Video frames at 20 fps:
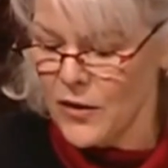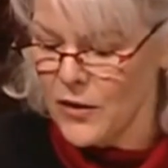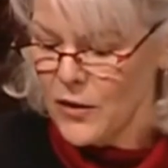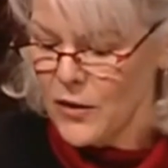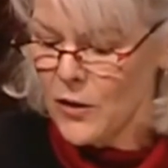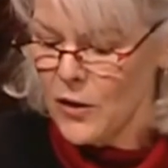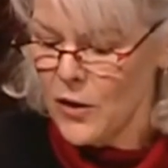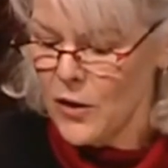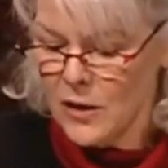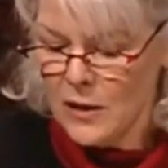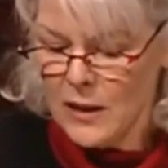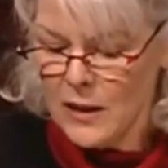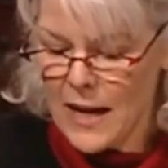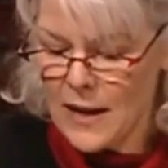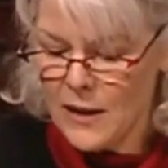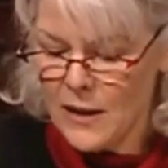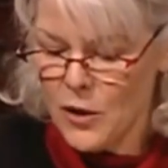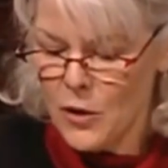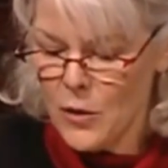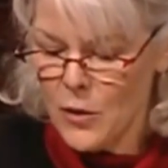then sooner
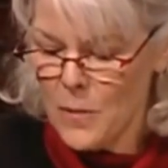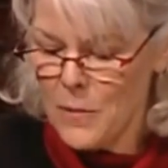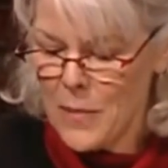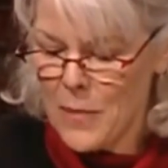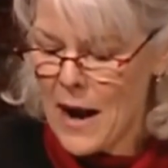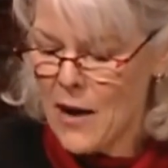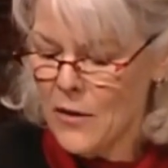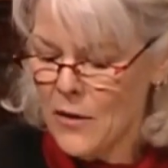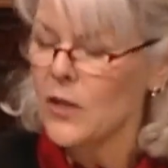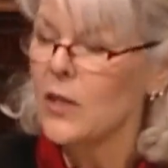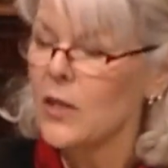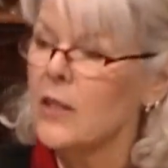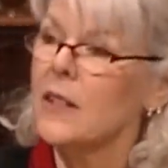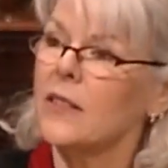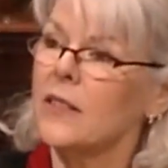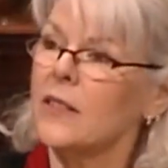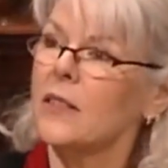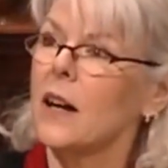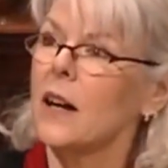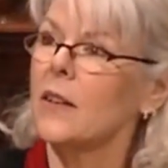or later you are bound
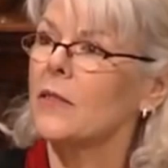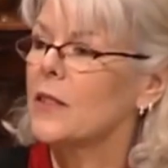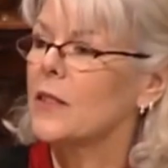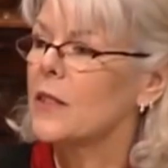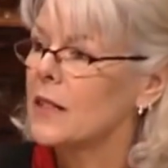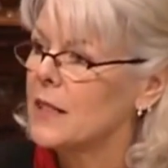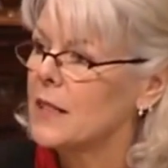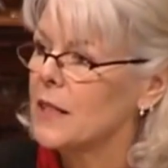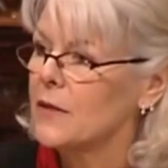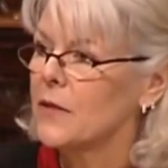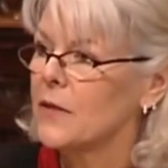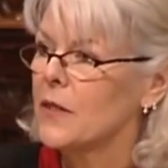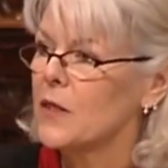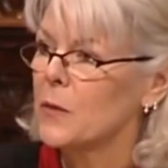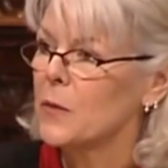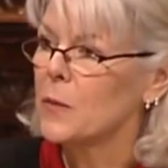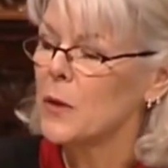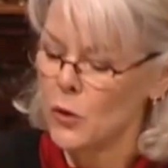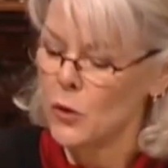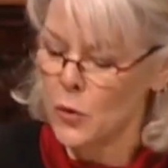to discover the
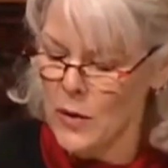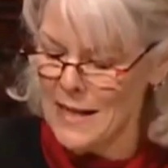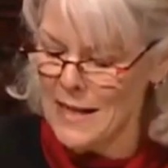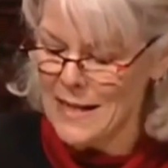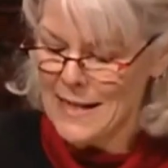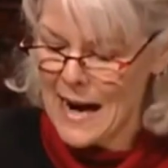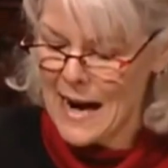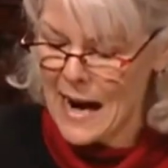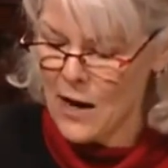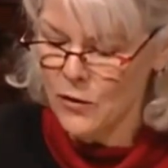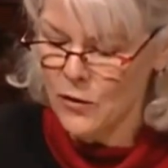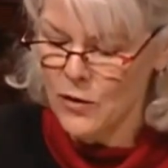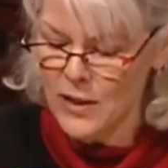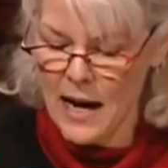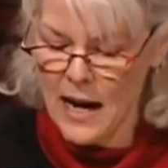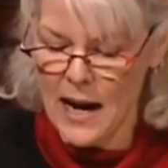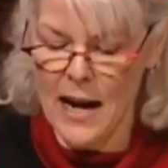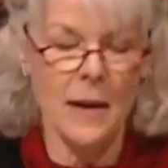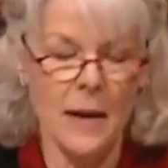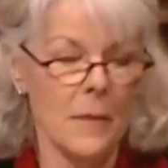difference between
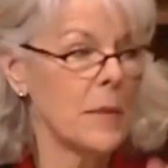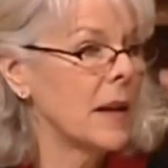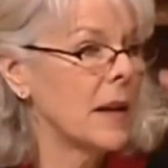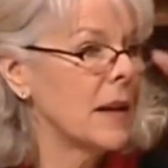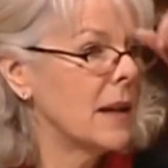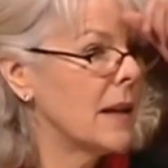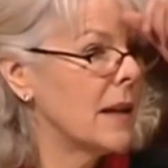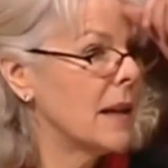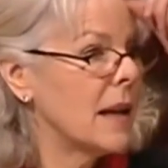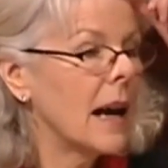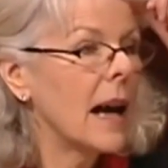downtime